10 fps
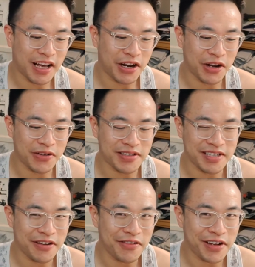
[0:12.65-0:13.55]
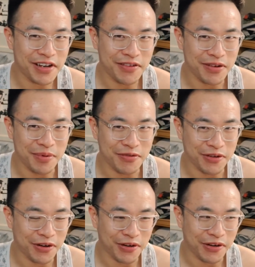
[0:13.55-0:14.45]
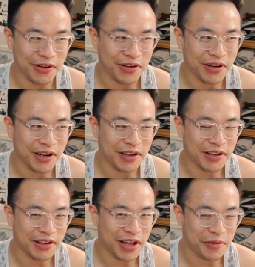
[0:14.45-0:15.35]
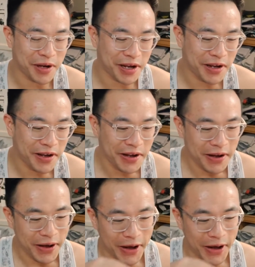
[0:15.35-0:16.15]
I don't know, Stefan if you prefer it that way,